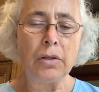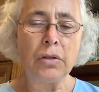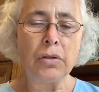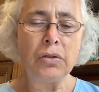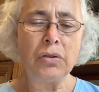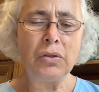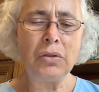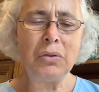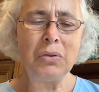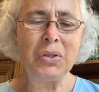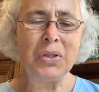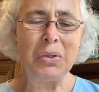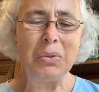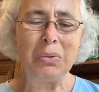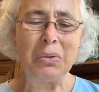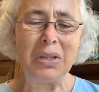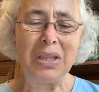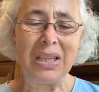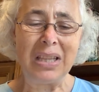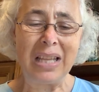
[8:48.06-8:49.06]
Do you
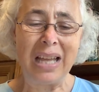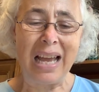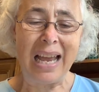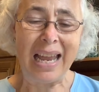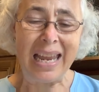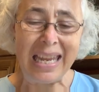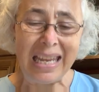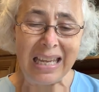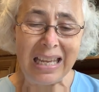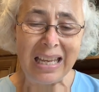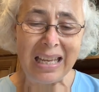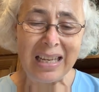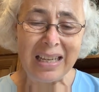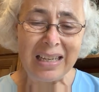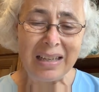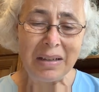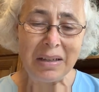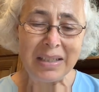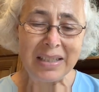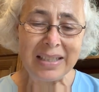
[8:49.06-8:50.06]
like?
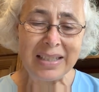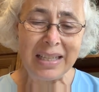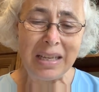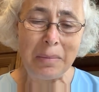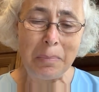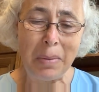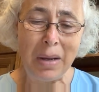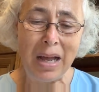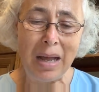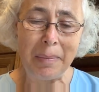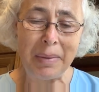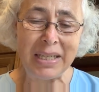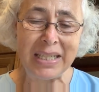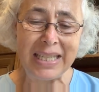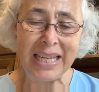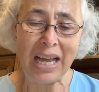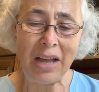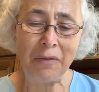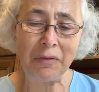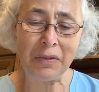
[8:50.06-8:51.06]
Said Bobby
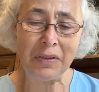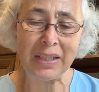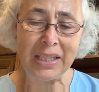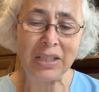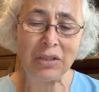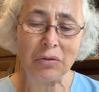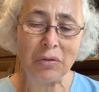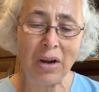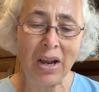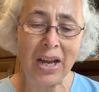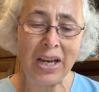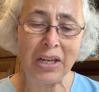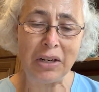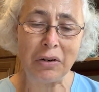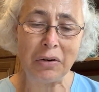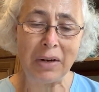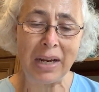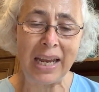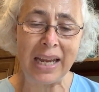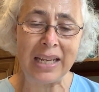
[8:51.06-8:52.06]
doubtfully, drying
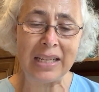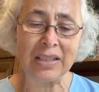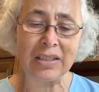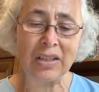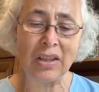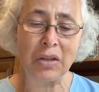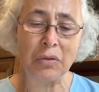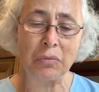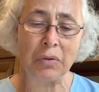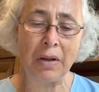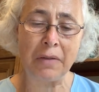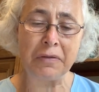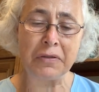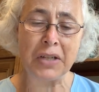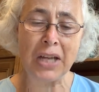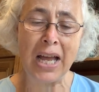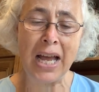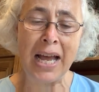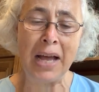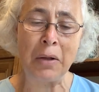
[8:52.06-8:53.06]
her hands on the rough
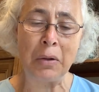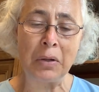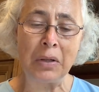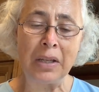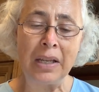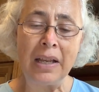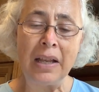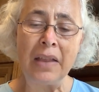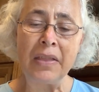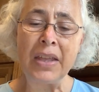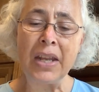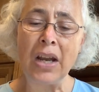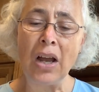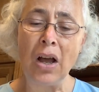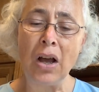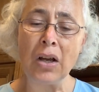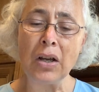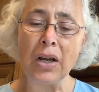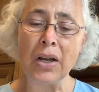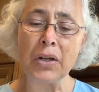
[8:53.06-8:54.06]
towel that
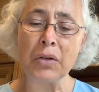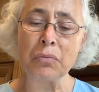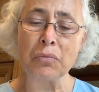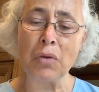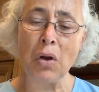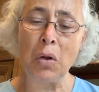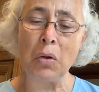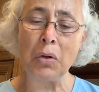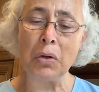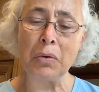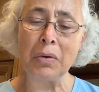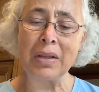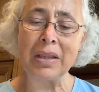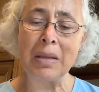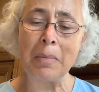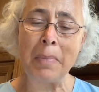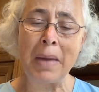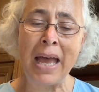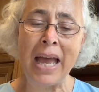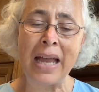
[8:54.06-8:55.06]
hung on a roller at the
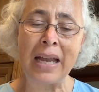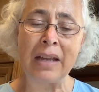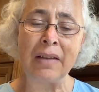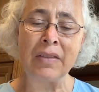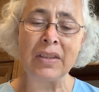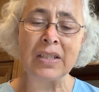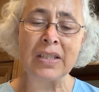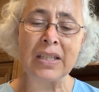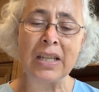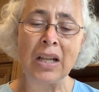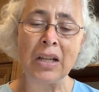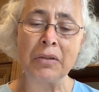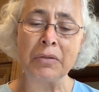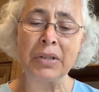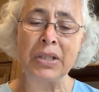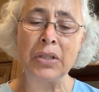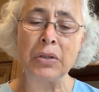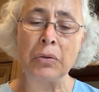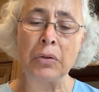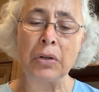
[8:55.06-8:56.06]
back of the scullery
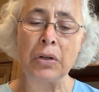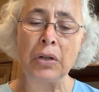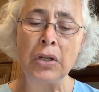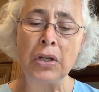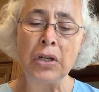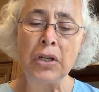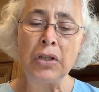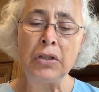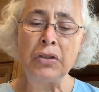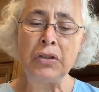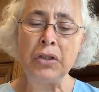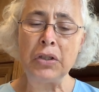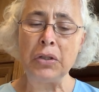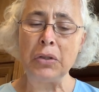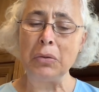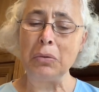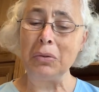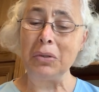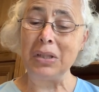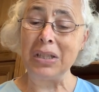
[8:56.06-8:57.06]
door. Do
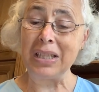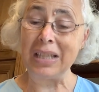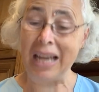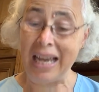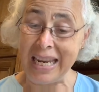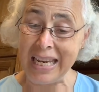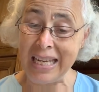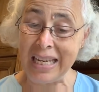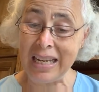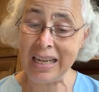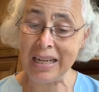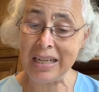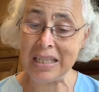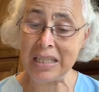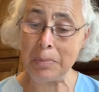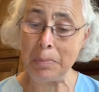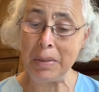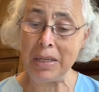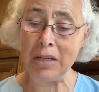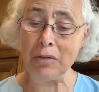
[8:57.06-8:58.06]
you like us
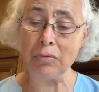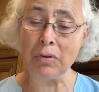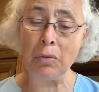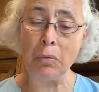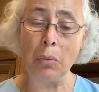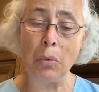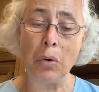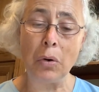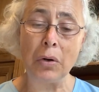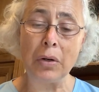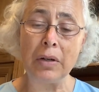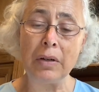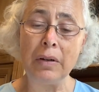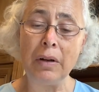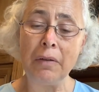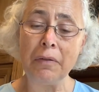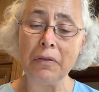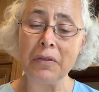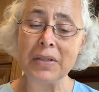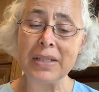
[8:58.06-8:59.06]
being rewarded
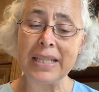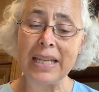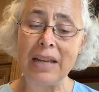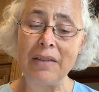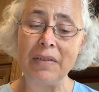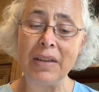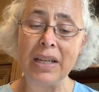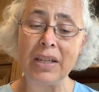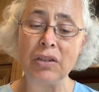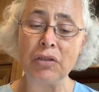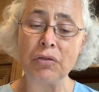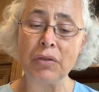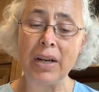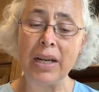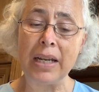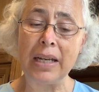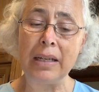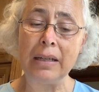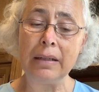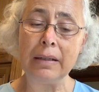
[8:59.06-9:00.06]
for saving a
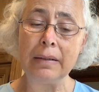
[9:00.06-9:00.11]
train?